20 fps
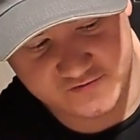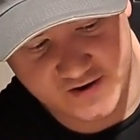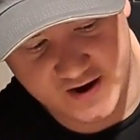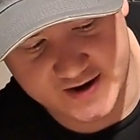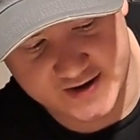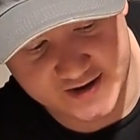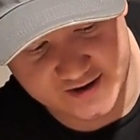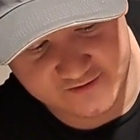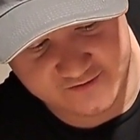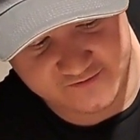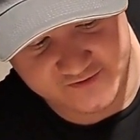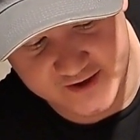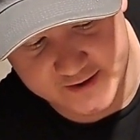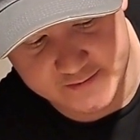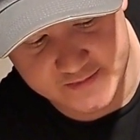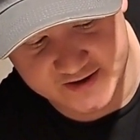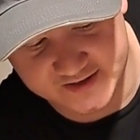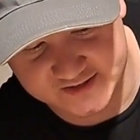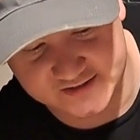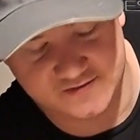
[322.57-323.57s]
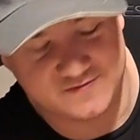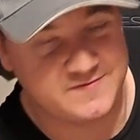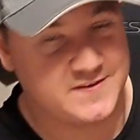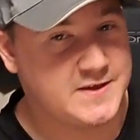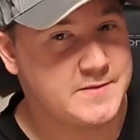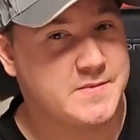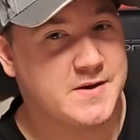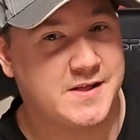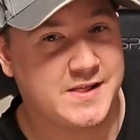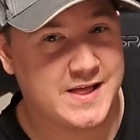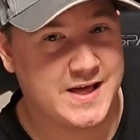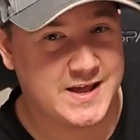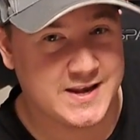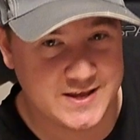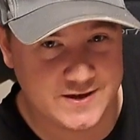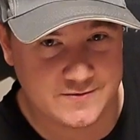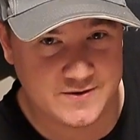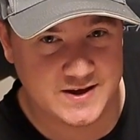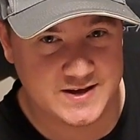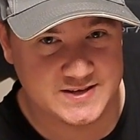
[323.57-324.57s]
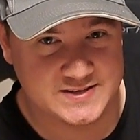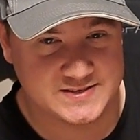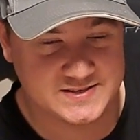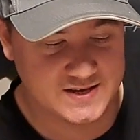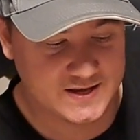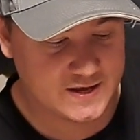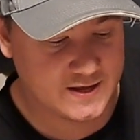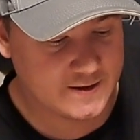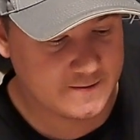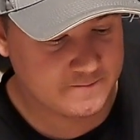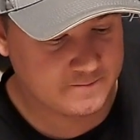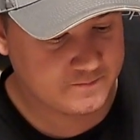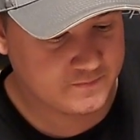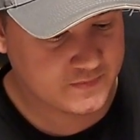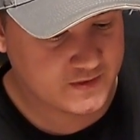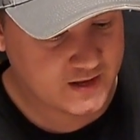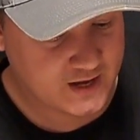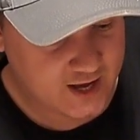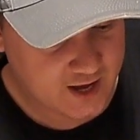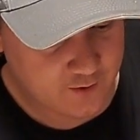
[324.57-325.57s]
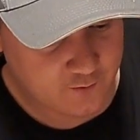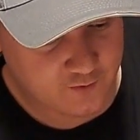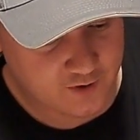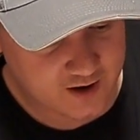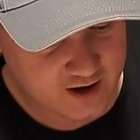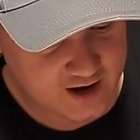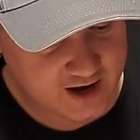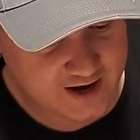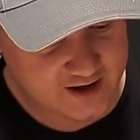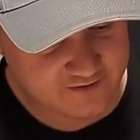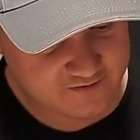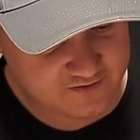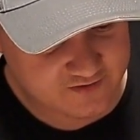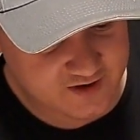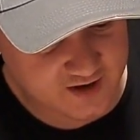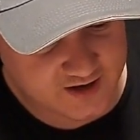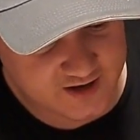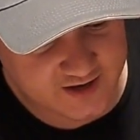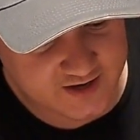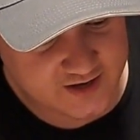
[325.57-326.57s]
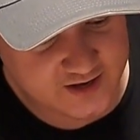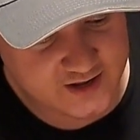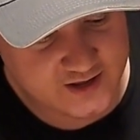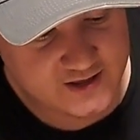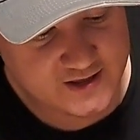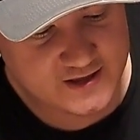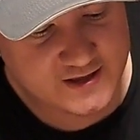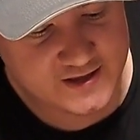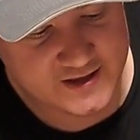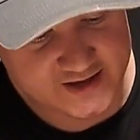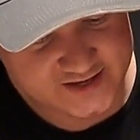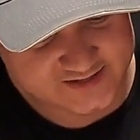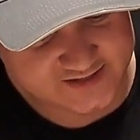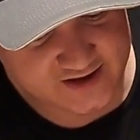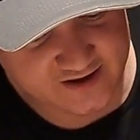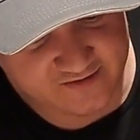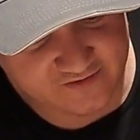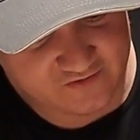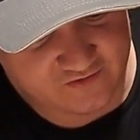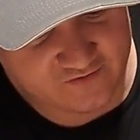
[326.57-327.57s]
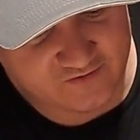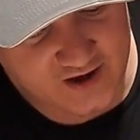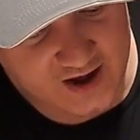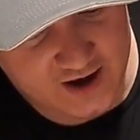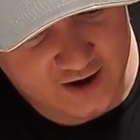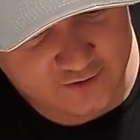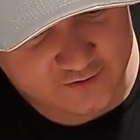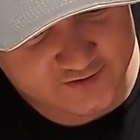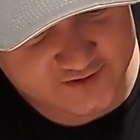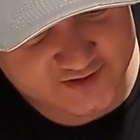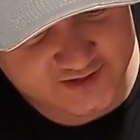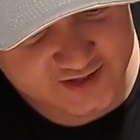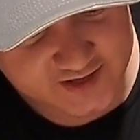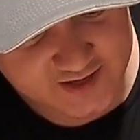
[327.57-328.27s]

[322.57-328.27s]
find a female to female anyways. And what I've done is I found